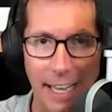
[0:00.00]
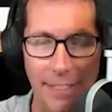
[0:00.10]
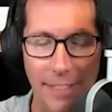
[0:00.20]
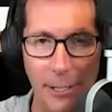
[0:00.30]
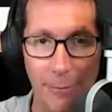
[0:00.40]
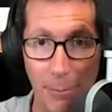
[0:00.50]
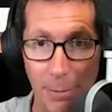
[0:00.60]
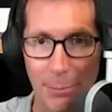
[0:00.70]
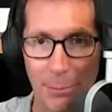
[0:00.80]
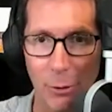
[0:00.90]
And then you have the
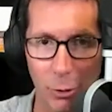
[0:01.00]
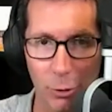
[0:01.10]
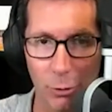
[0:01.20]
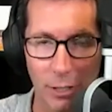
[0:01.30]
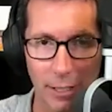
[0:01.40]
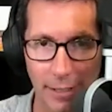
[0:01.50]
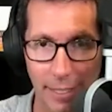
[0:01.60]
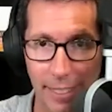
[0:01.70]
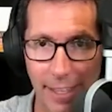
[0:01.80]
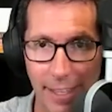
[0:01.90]
people who
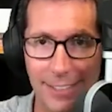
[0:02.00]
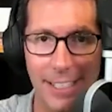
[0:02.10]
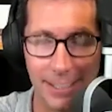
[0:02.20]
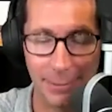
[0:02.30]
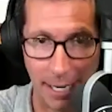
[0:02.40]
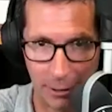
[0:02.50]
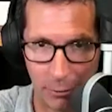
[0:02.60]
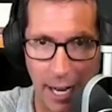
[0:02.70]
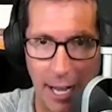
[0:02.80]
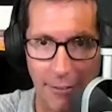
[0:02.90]
this is my
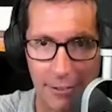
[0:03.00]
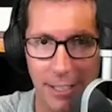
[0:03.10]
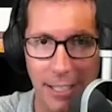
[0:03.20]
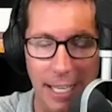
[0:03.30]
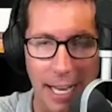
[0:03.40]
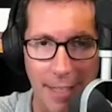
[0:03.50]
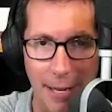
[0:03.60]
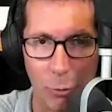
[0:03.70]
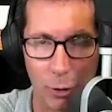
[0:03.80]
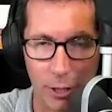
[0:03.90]
craft and
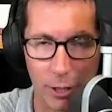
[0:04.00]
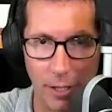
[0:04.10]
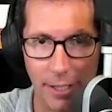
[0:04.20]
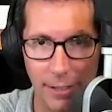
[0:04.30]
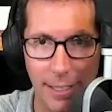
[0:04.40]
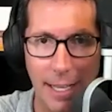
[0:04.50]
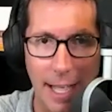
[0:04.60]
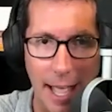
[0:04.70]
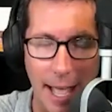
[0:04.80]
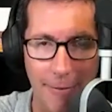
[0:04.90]
they work on it
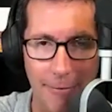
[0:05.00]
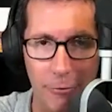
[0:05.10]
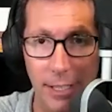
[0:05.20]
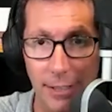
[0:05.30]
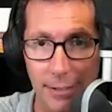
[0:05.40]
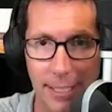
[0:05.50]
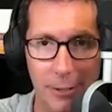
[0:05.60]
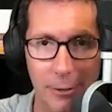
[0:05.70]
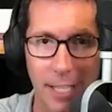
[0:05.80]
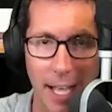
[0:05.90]
every
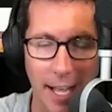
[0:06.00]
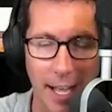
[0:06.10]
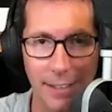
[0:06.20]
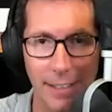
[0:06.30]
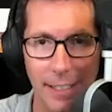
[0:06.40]
single day